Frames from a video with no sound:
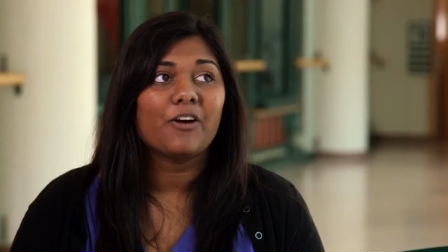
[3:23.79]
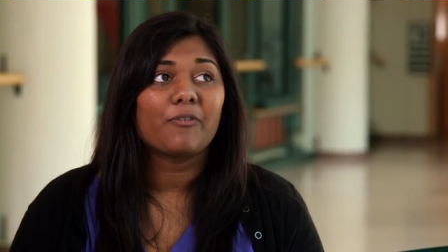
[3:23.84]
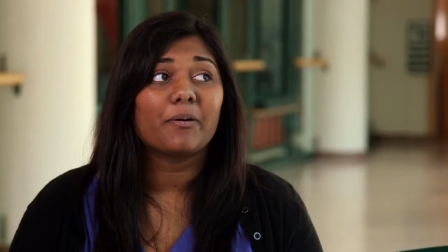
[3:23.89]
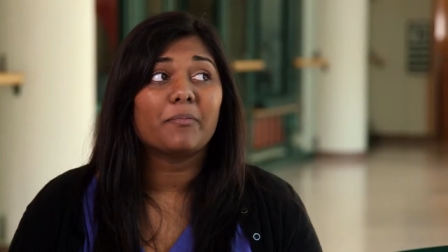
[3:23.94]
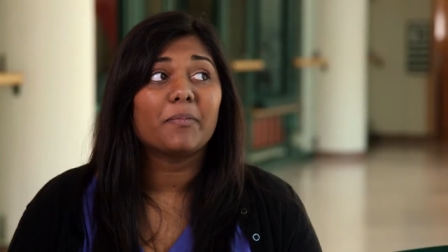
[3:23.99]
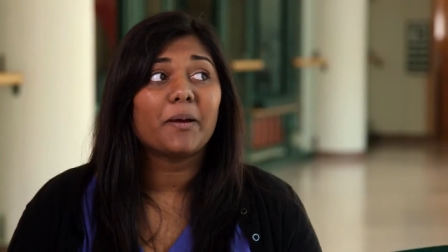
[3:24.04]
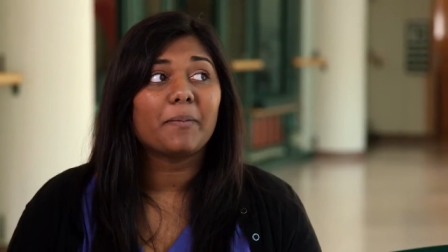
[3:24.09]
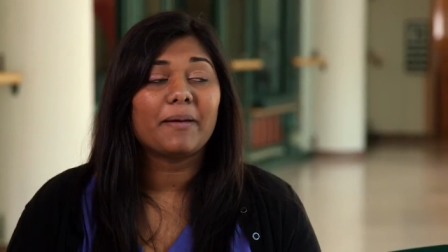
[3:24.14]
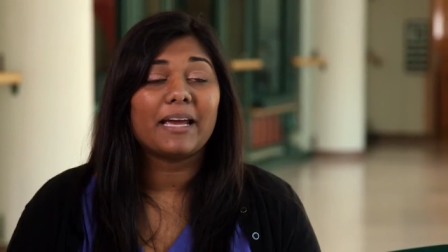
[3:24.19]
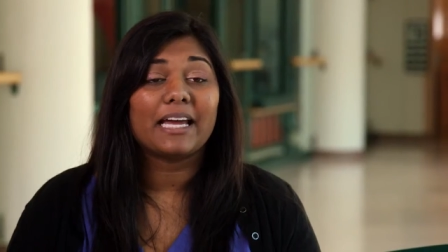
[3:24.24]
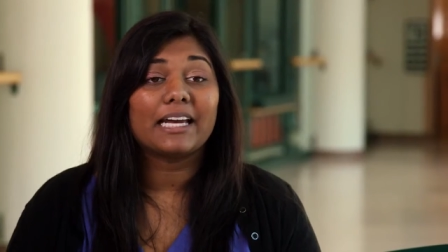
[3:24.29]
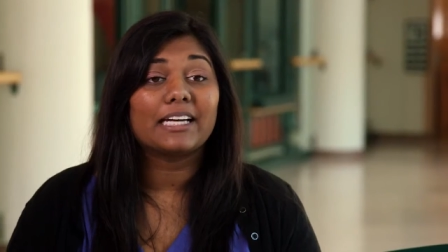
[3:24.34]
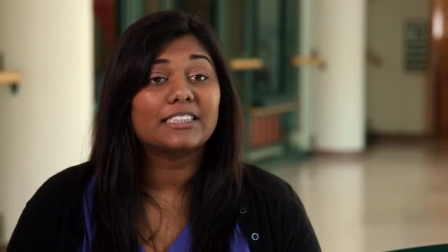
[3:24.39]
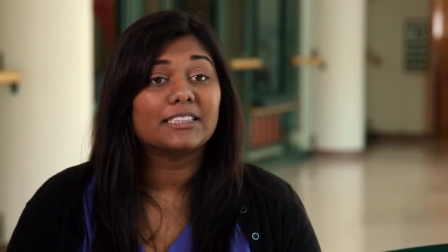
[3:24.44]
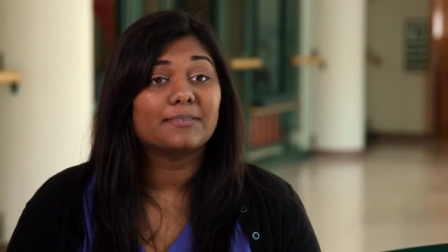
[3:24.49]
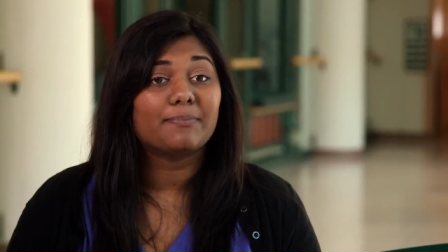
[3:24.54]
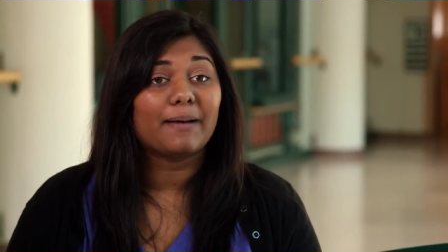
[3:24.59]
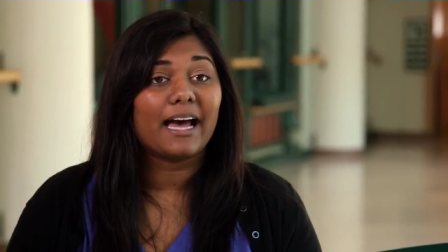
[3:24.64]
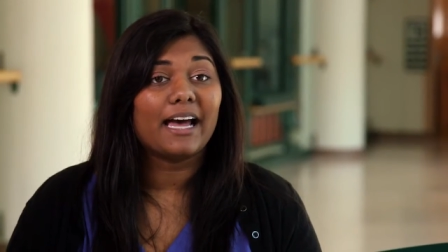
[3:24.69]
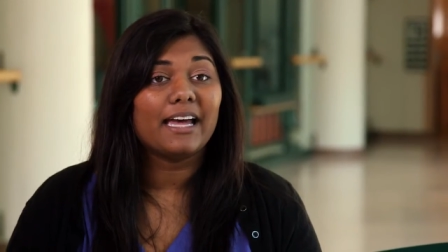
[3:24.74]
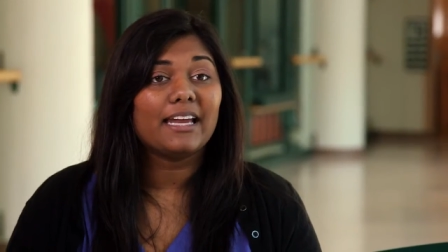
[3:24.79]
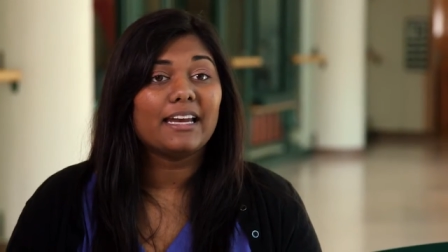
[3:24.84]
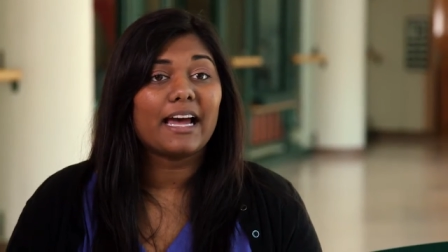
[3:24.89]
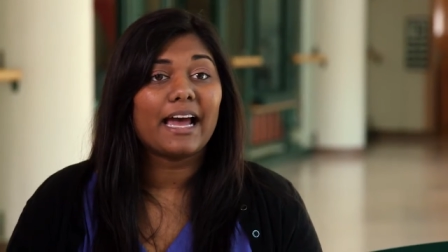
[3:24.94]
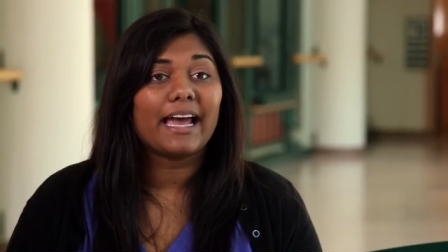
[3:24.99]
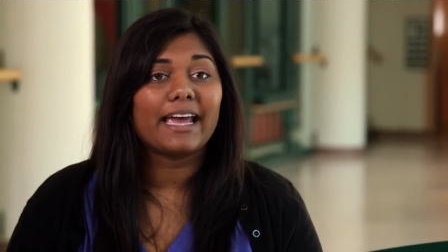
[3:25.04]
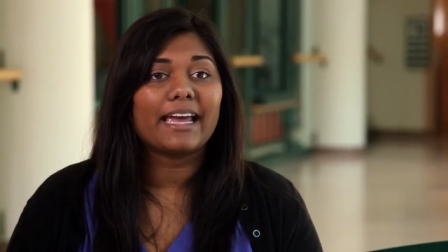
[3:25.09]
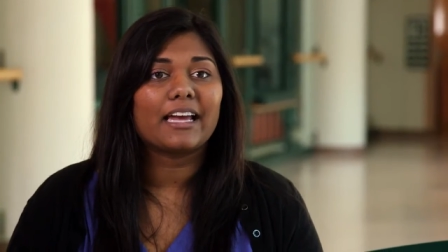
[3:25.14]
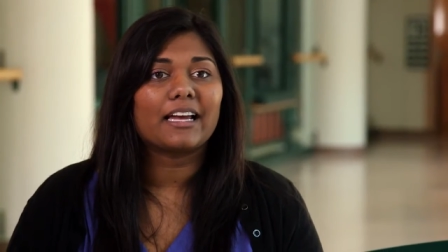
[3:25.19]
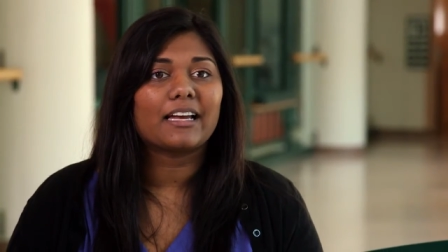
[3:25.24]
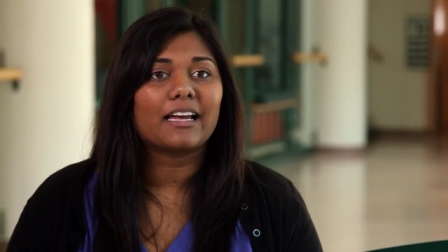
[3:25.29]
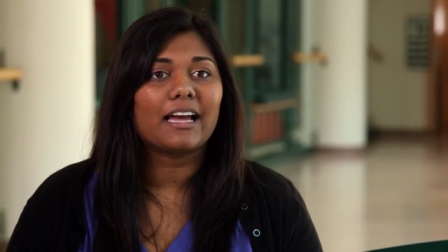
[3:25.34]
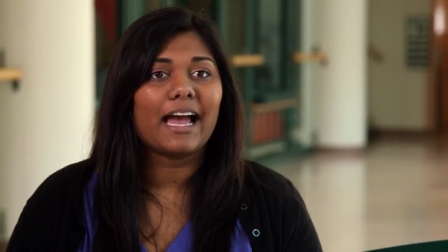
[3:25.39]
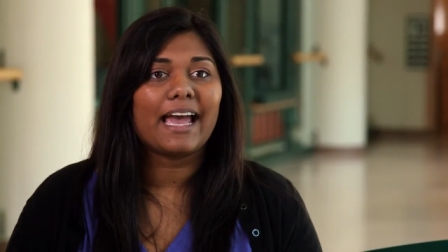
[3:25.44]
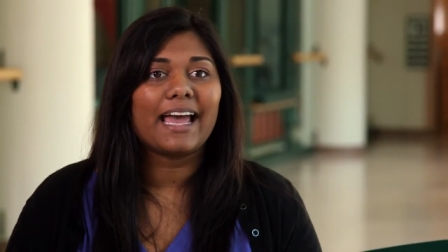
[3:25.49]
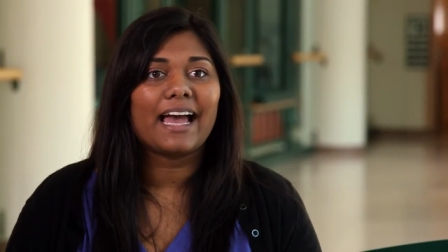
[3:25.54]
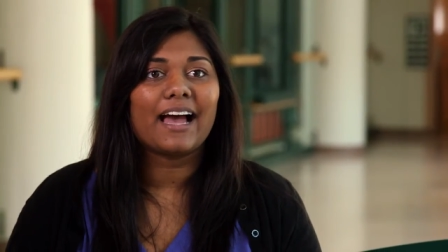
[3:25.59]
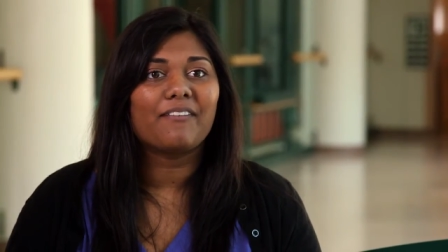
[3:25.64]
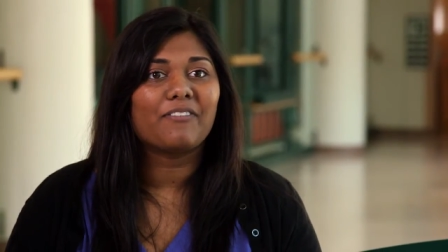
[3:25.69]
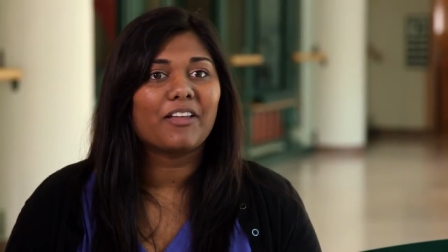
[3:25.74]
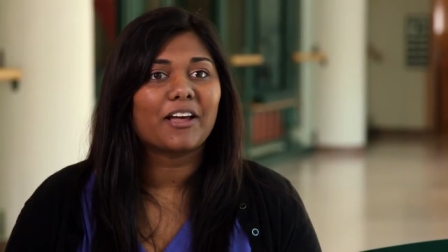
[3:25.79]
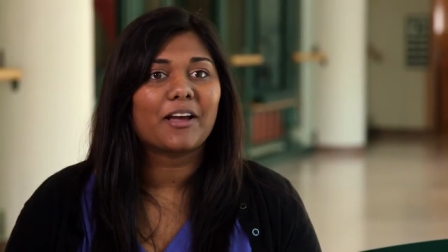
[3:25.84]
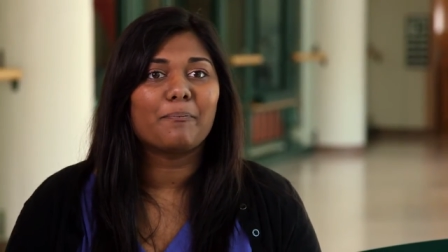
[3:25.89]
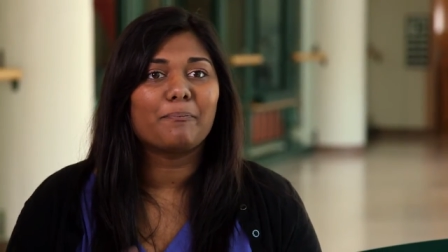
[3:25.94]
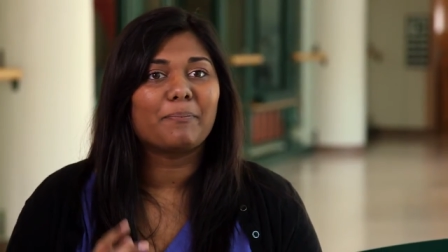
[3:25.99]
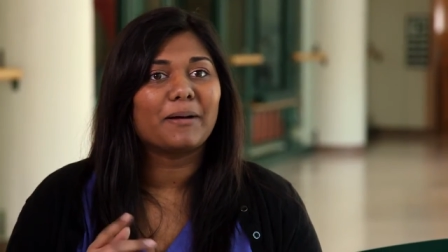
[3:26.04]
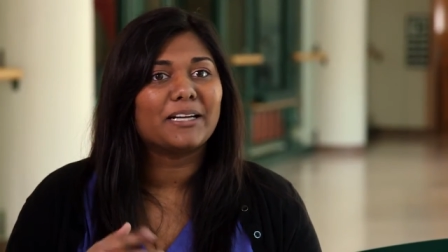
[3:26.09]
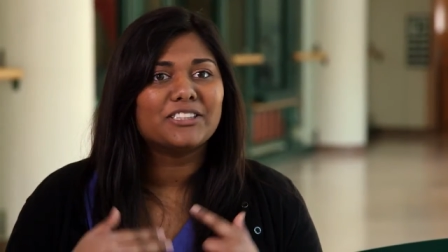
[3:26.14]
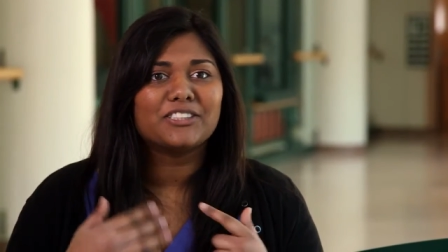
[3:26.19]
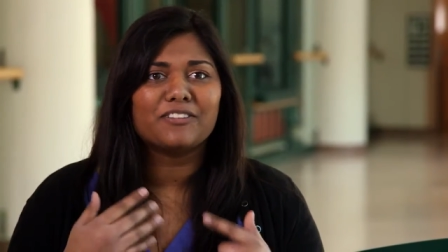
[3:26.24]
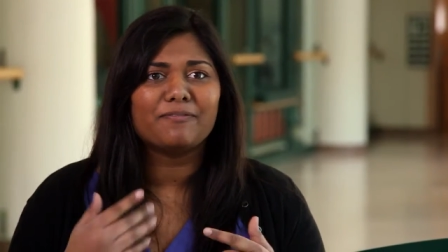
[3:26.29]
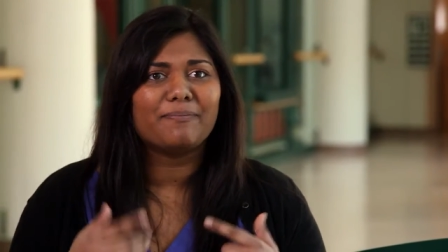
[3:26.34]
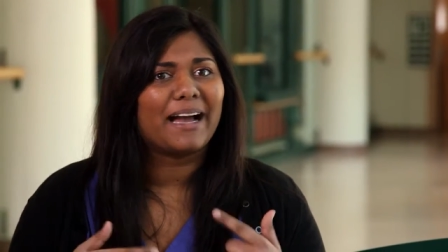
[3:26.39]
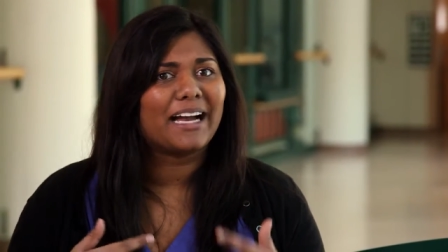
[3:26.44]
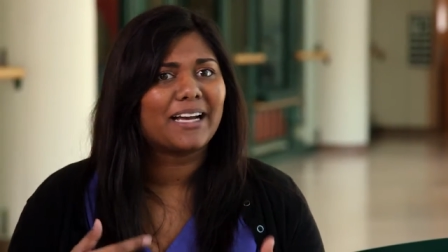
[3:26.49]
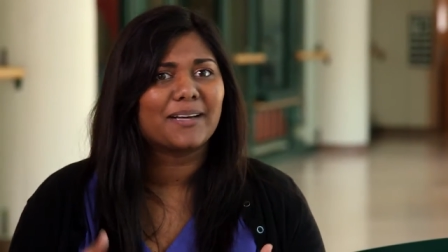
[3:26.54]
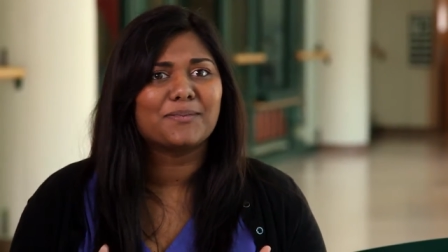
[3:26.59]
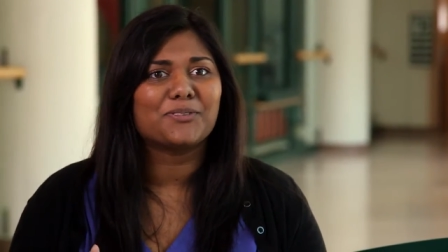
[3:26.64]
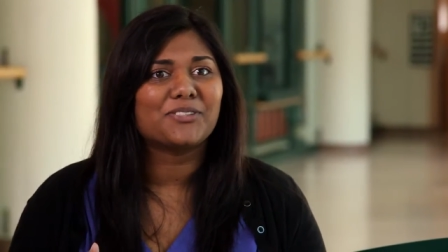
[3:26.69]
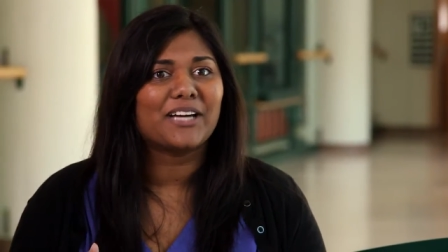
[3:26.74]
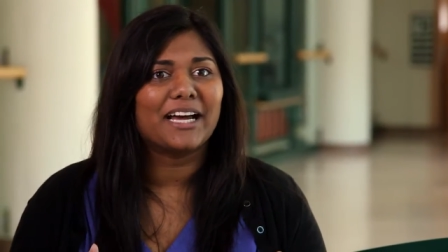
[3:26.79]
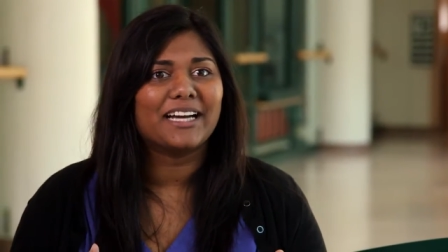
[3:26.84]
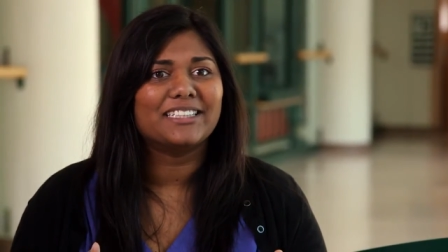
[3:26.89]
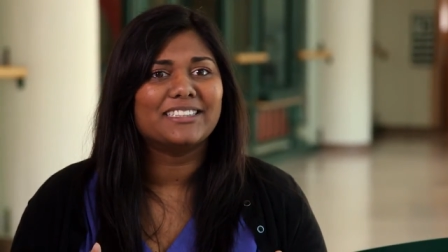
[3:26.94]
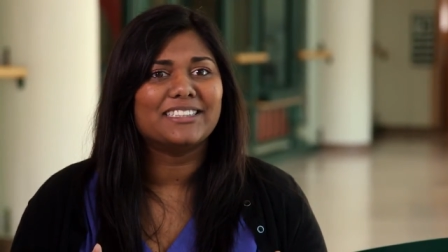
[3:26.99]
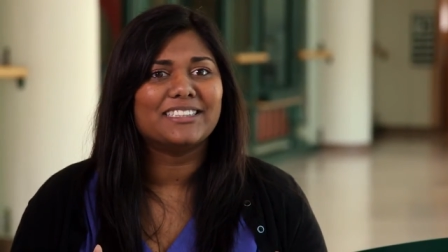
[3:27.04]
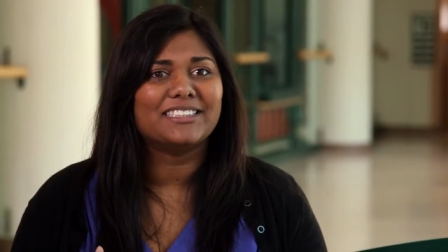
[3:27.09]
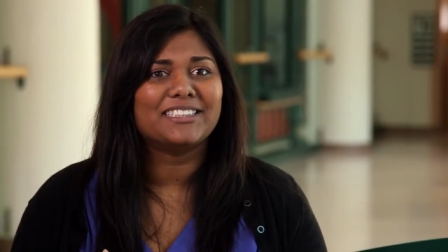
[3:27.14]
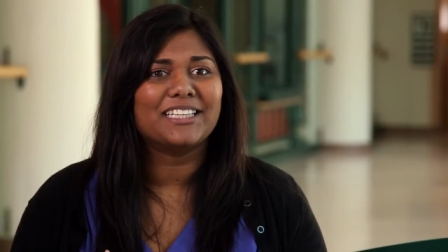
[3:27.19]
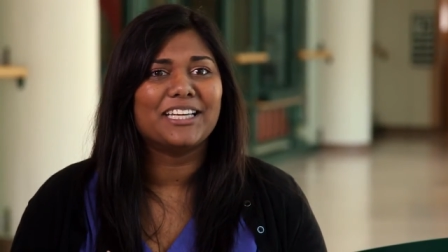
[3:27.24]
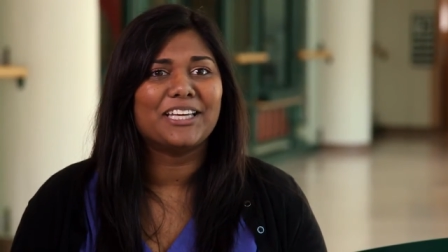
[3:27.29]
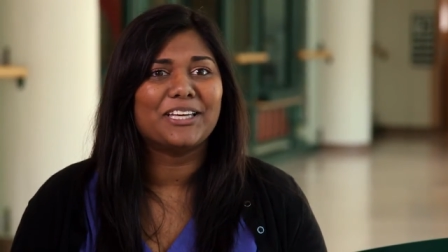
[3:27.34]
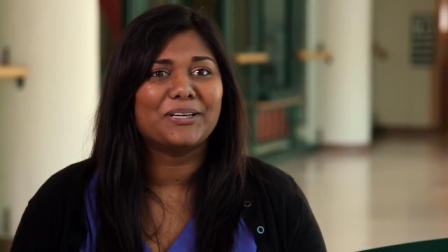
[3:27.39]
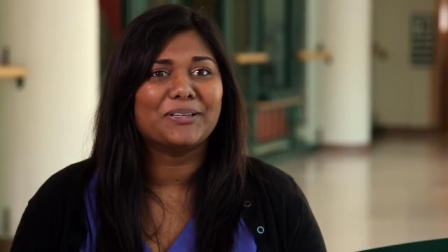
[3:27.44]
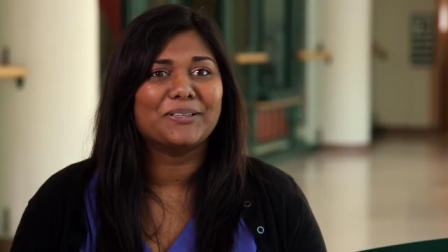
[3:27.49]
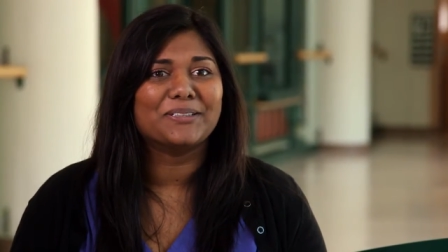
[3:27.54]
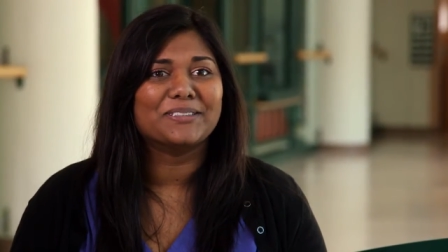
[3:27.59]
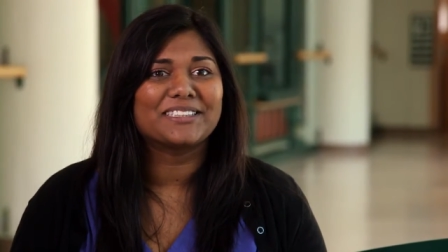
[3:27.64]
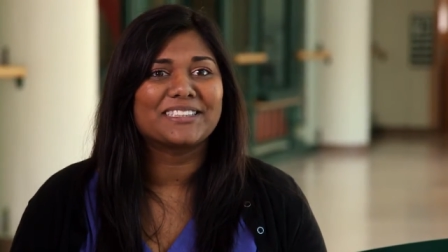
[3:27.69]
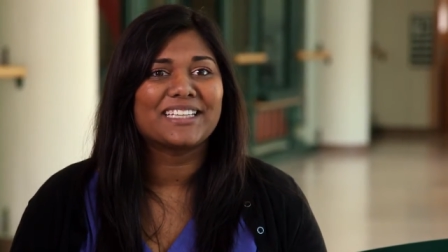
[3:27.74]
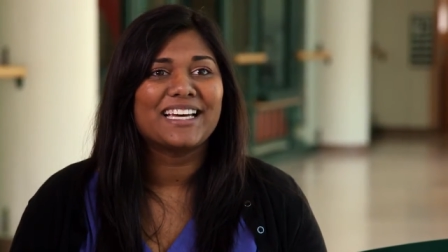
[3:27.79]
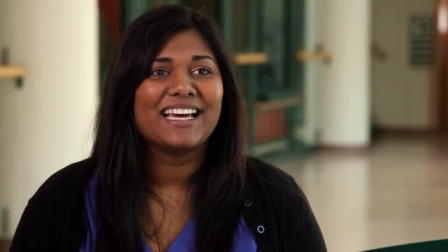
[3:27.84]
when my pain is bad, I, I have like a bunch of backup strategies to use